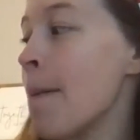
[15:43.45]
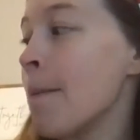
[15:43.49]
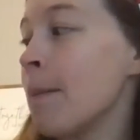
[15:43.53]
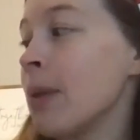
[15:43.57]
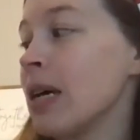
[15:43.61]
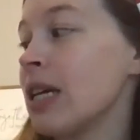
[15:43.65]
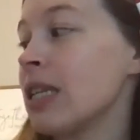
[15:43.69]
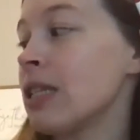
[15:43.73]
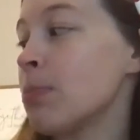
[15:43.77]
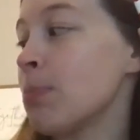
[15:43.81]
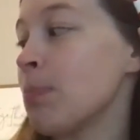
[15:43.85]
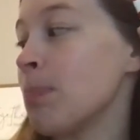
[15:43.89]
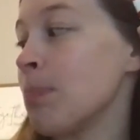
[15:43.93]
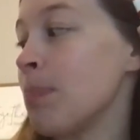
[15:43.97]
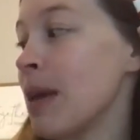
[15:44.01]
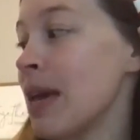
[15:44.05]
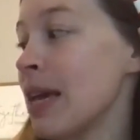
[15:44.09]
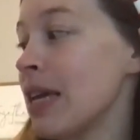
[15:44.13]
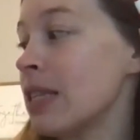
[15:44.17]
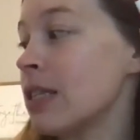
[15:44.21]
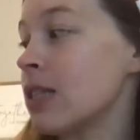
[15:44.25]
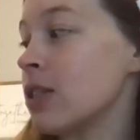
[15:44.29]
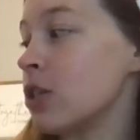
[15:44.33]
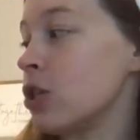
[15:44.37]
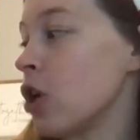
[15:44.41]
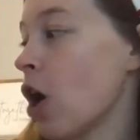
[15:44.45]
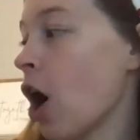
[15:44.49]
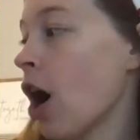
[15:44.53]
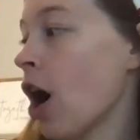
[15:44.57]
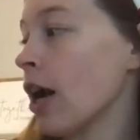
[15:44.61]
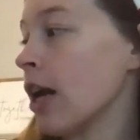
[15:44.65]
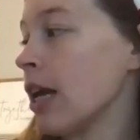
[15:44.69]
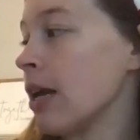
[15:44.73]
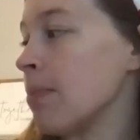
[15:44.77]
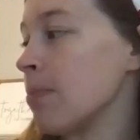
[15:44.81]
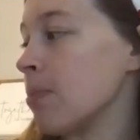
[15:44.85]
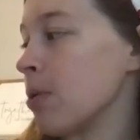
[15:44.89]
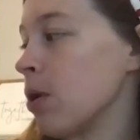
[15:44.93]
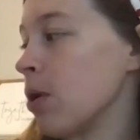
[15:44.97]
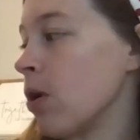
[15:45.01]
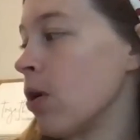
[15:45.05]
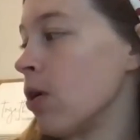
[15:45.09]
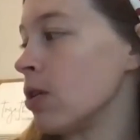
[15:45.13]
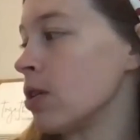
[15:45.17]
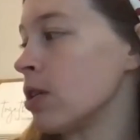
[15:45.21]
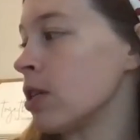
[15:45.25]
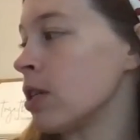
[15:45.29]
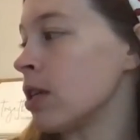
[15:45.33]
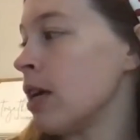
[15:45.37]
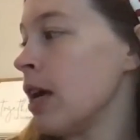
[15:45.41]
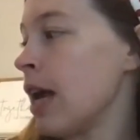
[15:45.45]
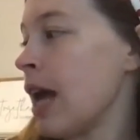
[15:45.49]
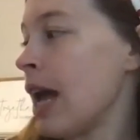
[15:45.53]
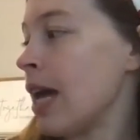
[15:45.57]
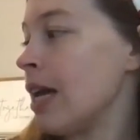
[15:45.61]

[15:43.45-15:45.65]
plus Pete's doggy bowls